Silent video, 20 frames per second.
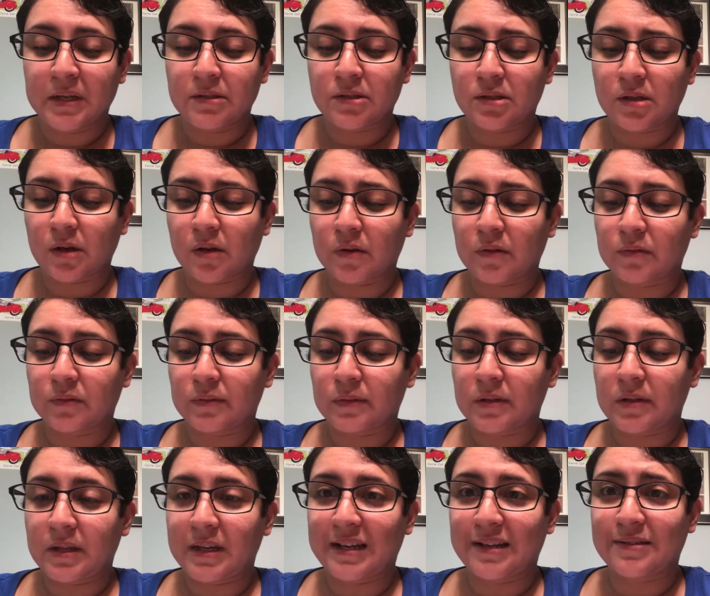So
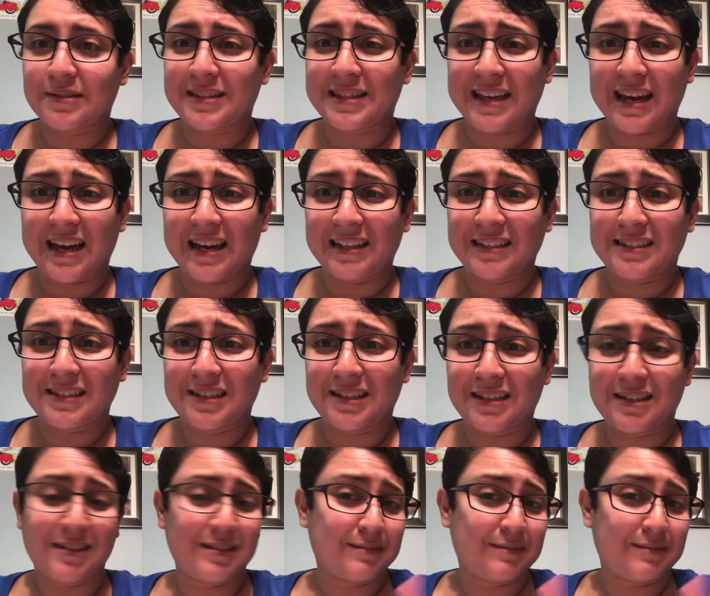there's that.